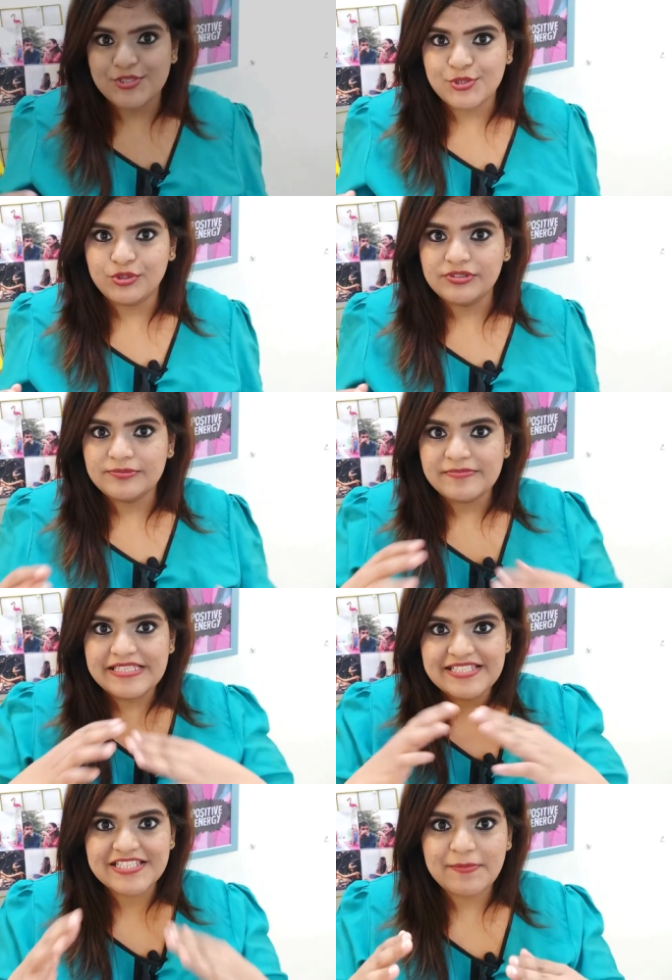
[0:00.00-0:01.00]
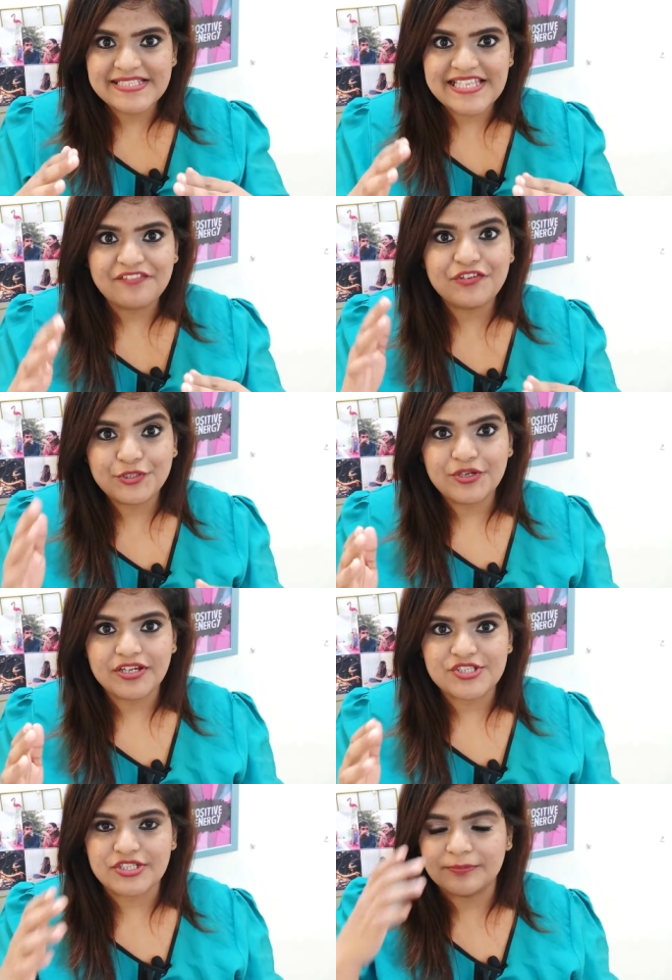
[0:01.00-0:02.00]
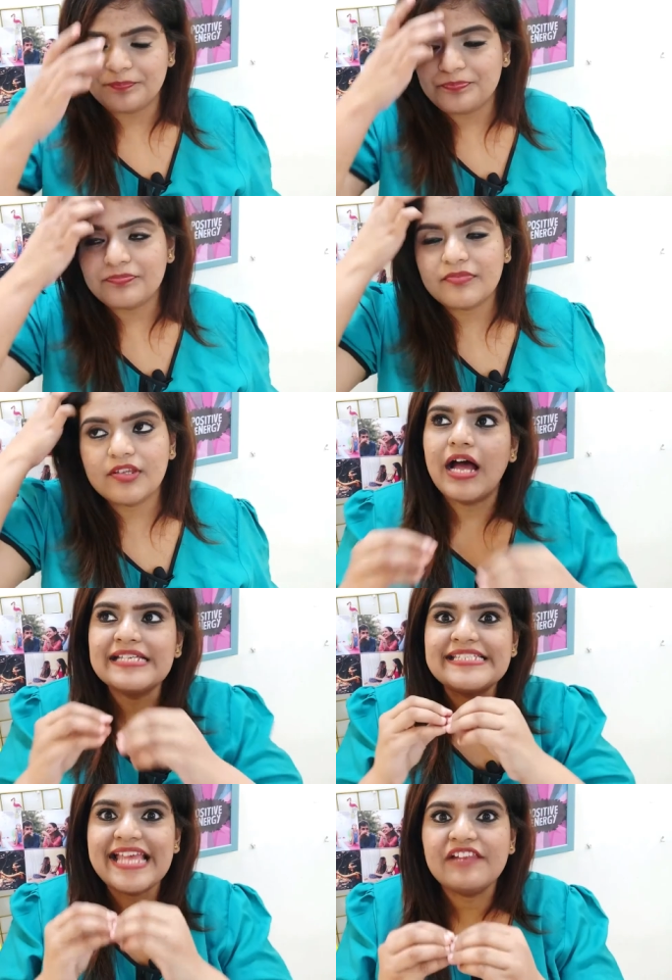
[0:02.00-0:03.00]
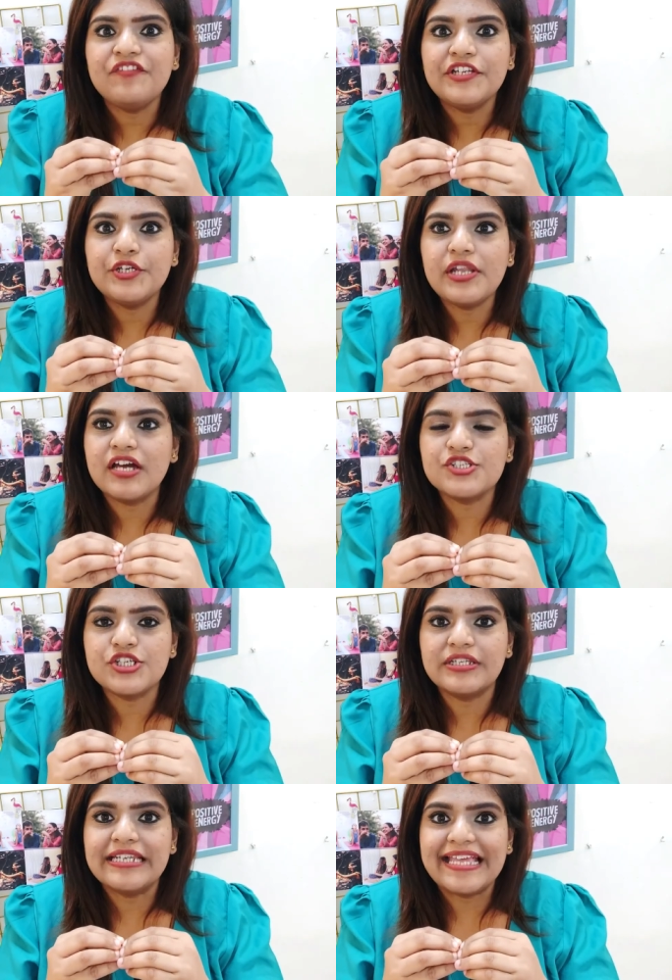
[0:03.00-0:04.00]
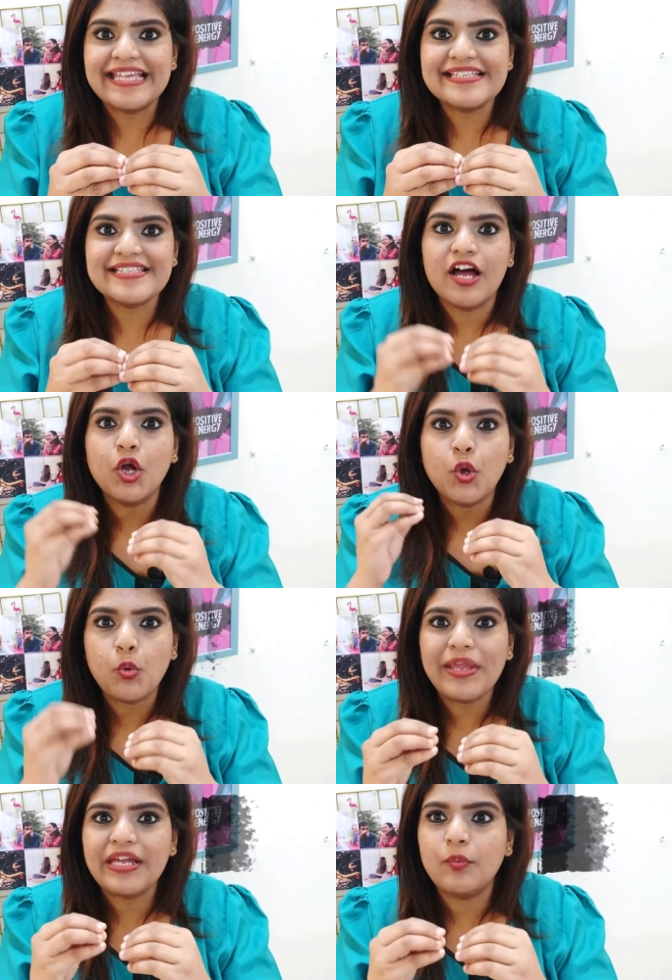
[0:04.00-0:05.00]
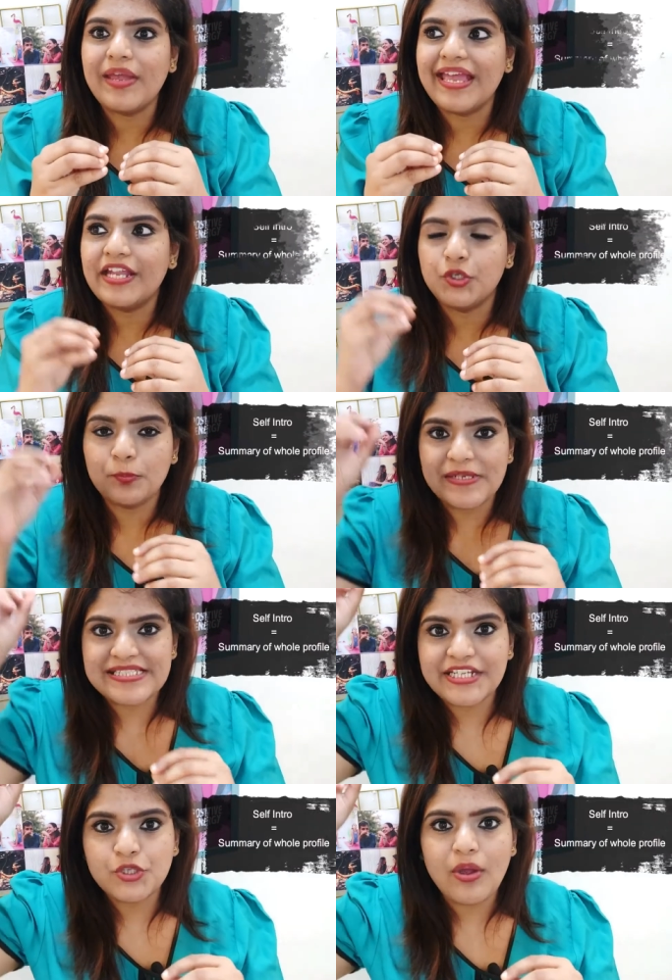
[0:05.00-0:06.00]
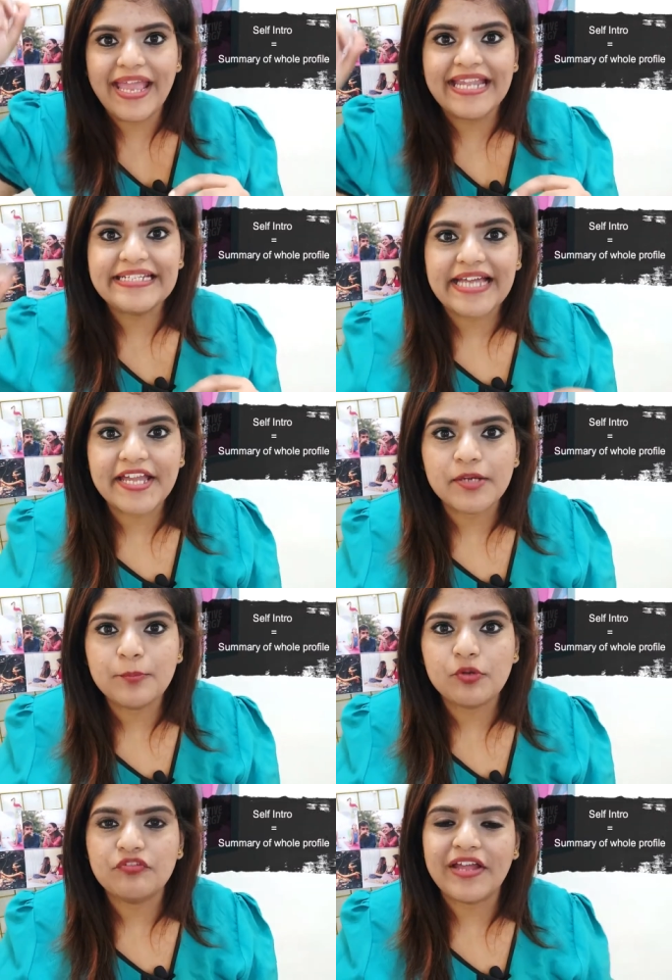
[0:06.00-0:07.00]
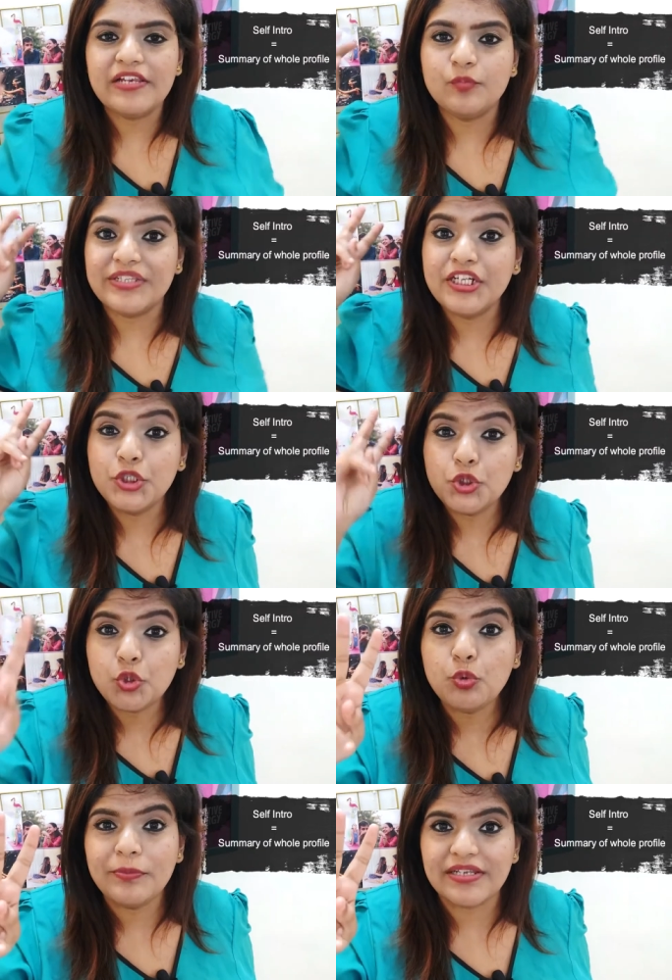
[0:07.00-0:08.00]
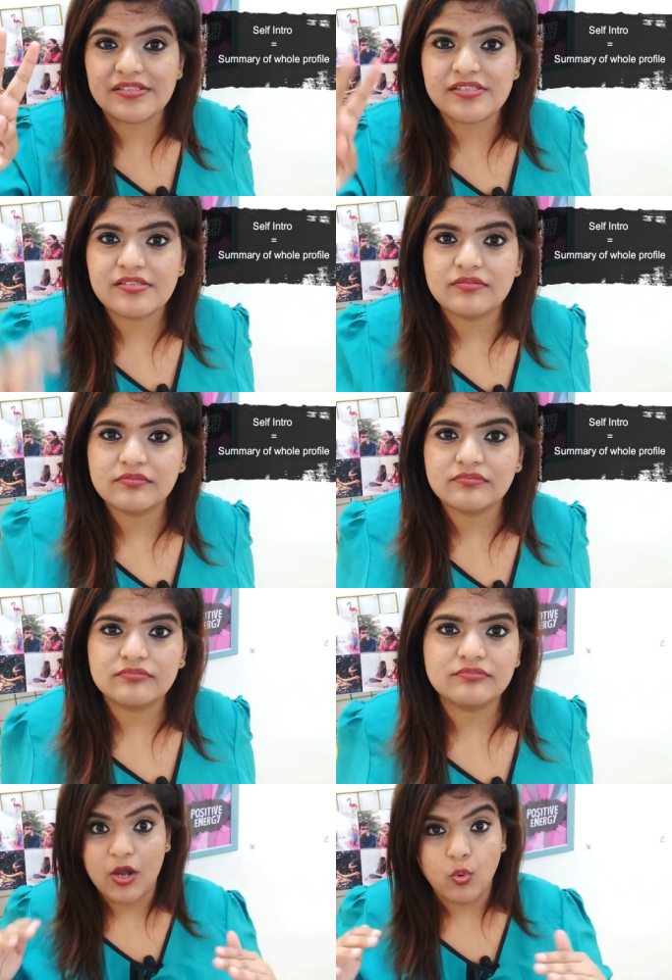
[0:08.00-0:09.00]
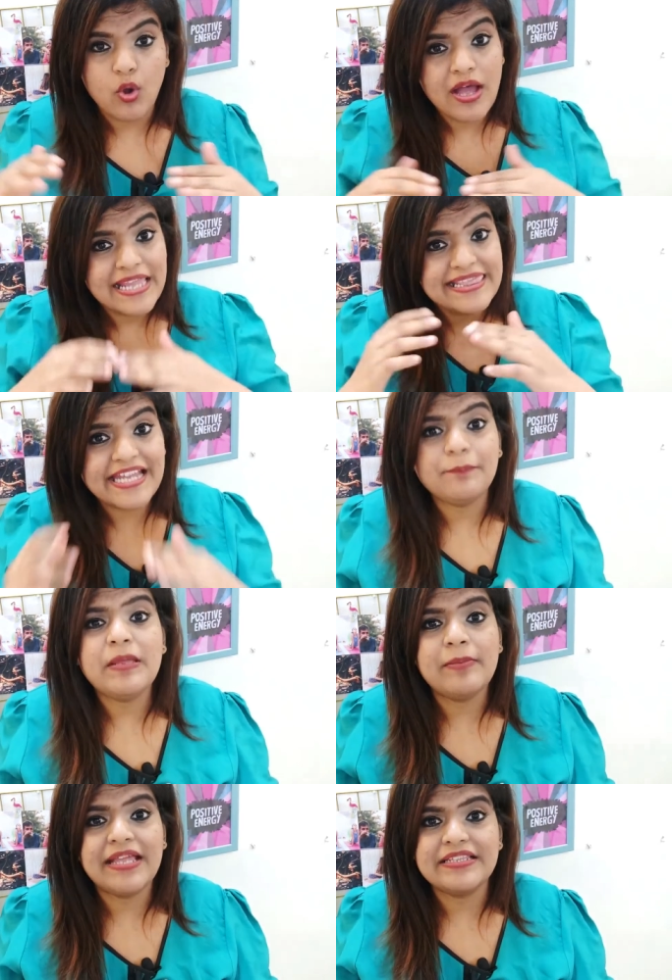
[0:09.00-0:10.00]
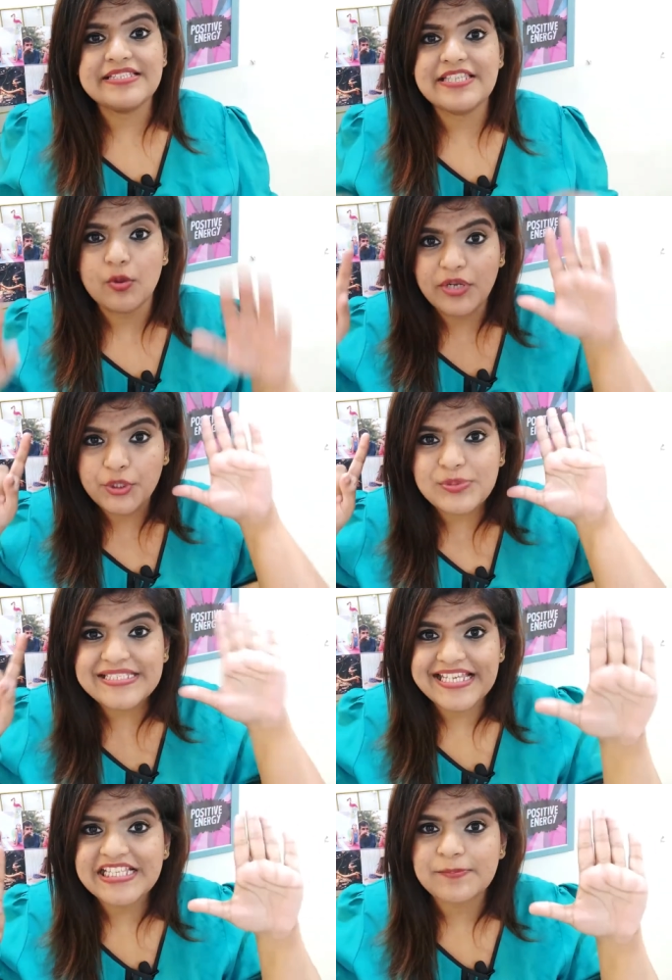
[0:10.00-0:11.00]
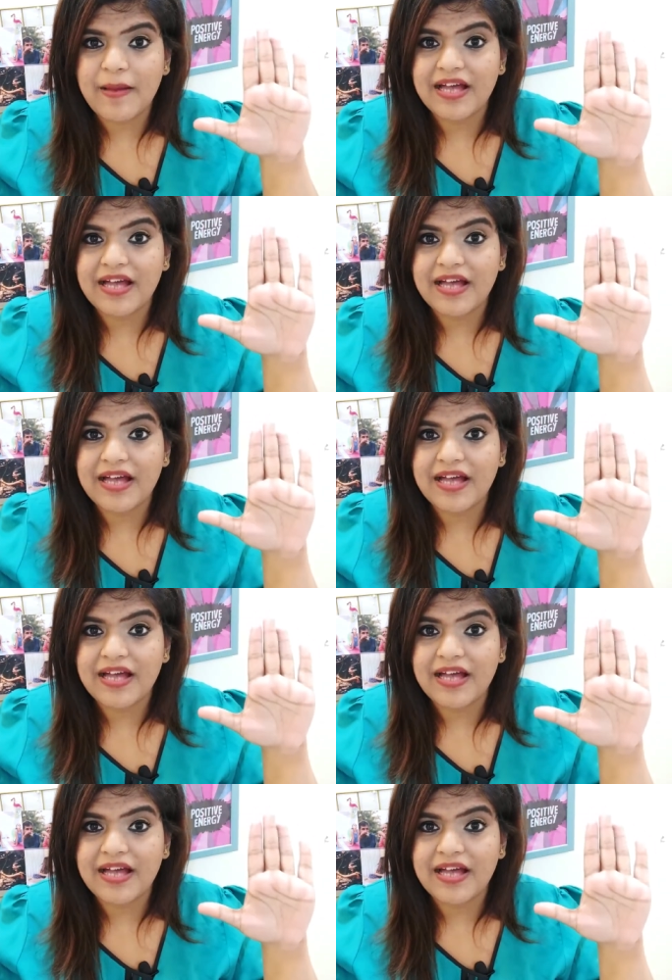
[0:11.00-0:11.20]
So, this is my self introduction. A self introduction is a quick way to present your entire profile within 2 minutes. Now, let me break this down into 6